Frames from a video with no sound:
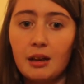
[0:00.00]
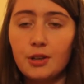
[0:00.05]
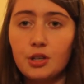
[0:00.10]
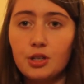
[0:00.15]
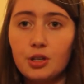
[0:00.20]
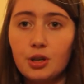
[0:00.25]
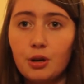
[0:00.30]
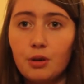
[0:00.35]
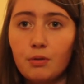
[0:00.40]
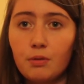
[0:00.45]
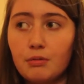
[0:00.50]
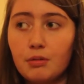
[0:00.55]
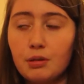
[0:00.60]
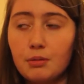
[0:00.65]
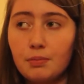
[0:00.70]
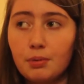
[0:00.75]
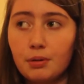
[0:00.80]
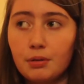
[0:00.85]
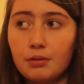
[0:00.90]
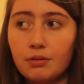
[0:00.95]
The show
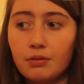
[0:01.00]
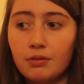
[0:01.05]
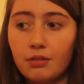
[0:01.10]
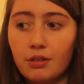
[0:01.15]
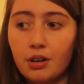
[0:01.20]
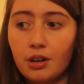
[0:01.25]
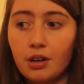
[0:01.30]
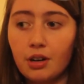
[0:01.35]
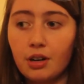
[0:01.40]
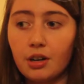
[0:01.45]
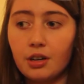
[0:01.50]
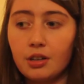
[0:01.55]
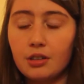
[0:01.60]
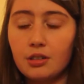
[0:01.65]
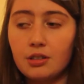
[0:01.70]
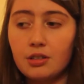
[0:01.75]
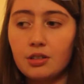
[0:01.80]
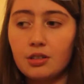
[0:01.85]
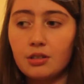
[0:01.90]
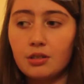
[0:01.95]
would prefer
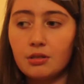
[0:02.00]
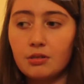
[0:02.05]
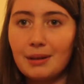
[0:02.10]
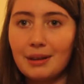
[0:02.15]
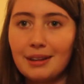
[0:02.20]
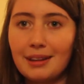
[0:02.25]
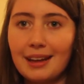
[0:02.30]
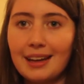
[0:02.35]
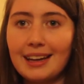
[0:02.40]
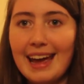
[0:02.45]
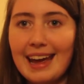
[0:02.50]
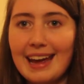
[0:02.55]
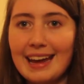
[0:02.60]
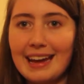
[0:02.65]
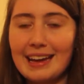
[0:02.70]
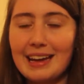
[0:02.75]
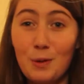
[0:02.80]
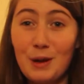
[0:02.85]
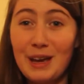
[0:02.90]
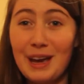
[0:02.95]
to be like,
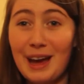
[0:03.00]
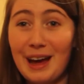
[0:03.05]
hey, we